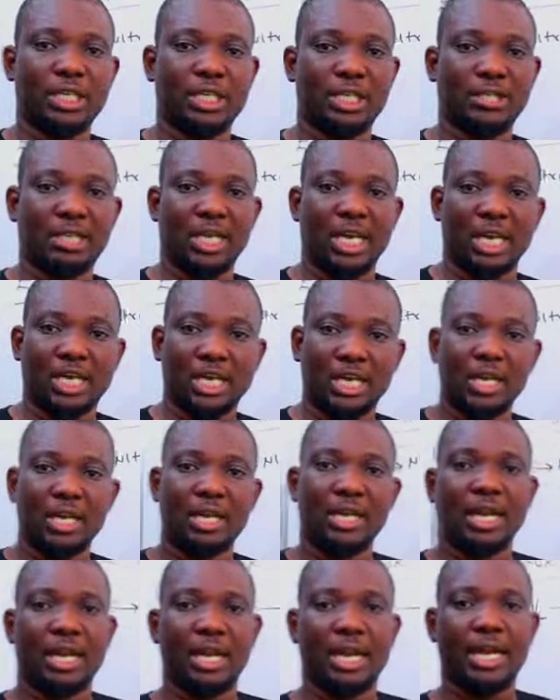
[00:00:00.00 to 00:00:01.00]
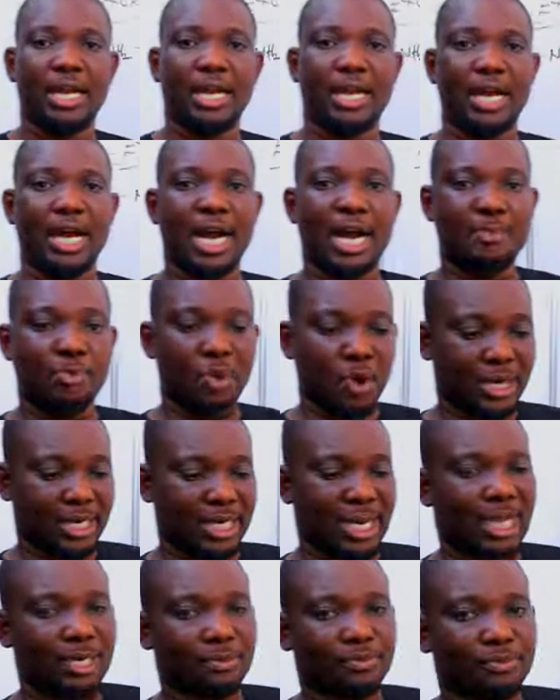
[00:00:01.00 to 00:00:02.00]
is among
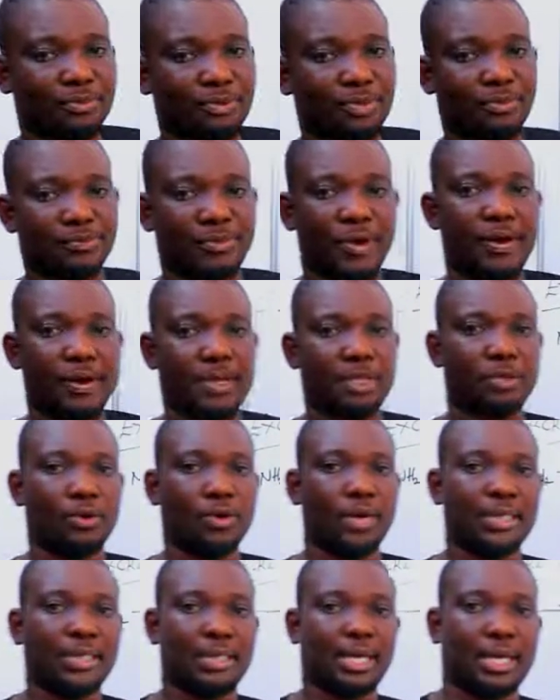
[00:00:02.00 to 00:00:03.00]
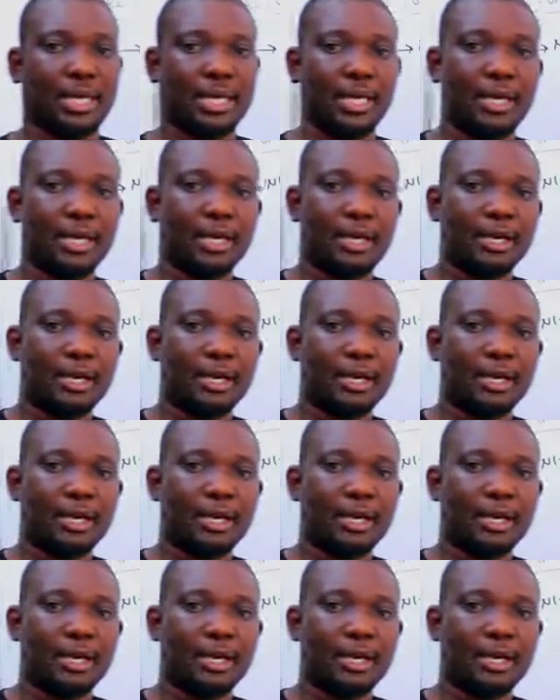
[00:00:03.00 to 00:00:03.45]
them very toxic.